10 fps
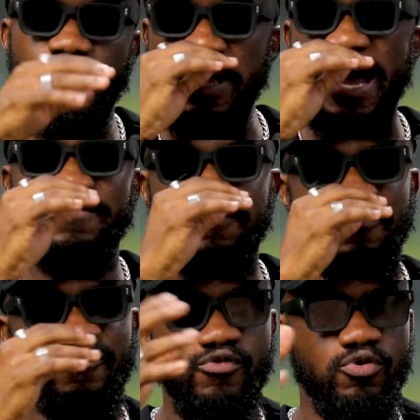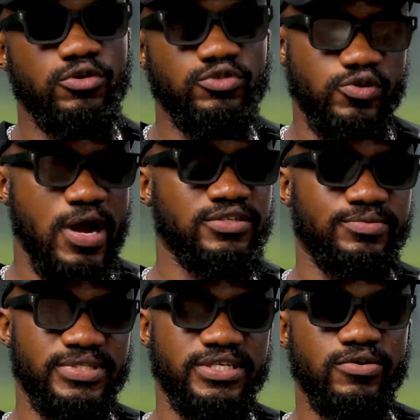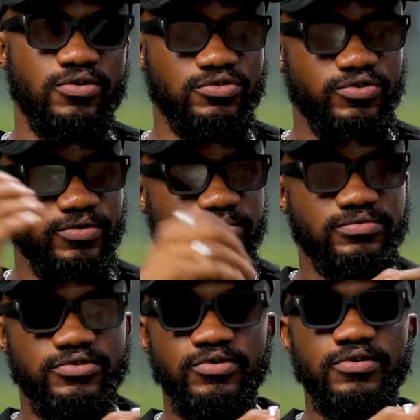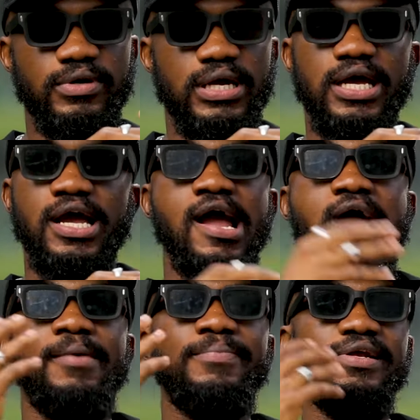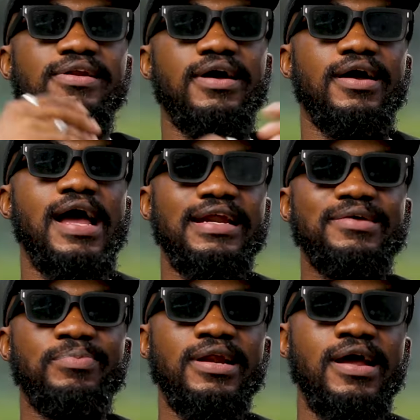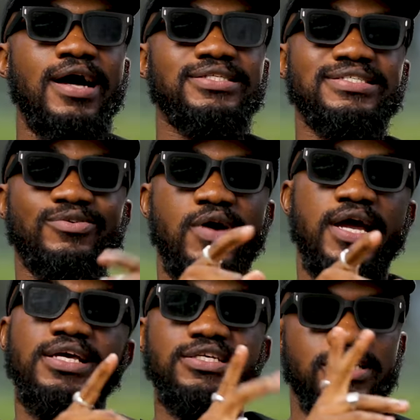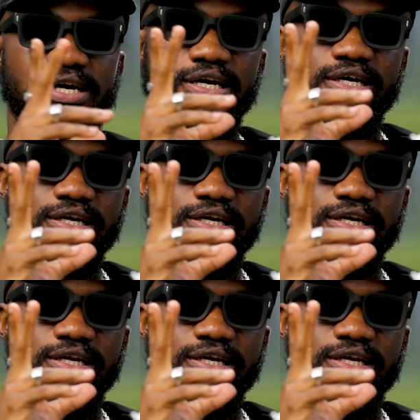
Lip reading: know, you have full control, 100% control. So being an independent artist is quite easier.